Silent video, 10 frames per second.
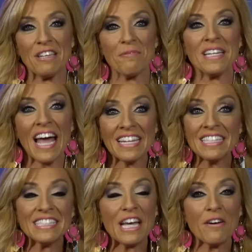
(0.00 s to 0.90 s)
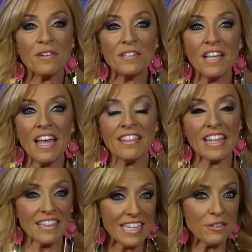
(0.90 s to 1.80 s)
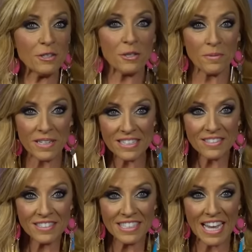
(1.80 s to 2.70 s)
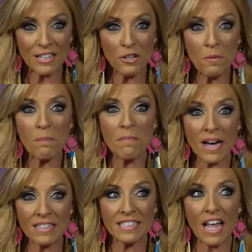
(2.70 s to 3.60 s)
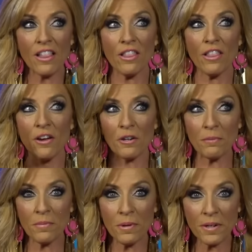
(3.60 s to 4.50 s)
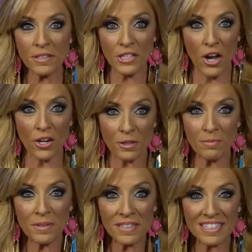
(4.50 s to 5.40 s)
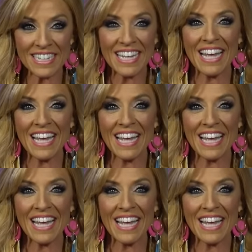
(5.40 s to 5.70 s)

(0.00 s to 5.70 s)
when I discovered that leaders are readers and you must learn more to earn more,